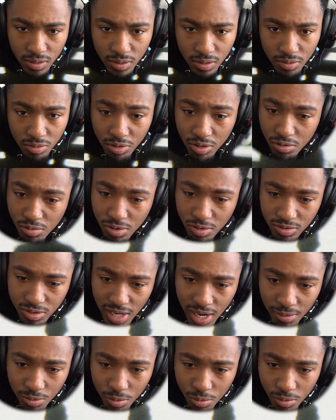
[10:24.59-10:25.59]
Twin, you gonna
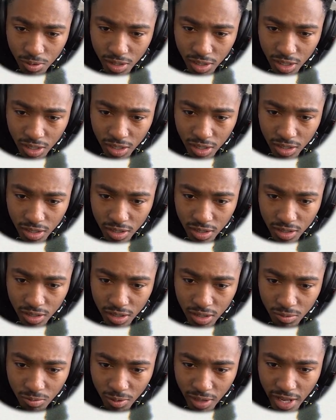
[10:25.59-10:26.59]
stop doing it.
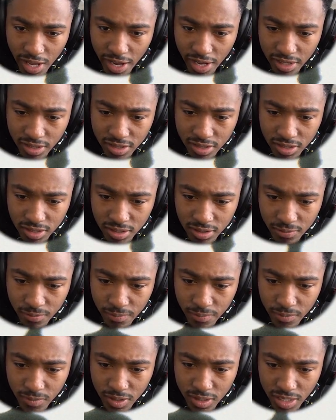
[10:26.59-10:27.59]
Relax.
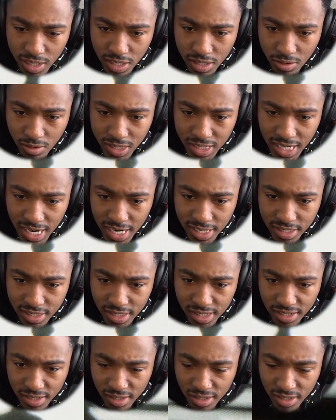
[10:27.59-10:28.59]
Stay in your assigned seat.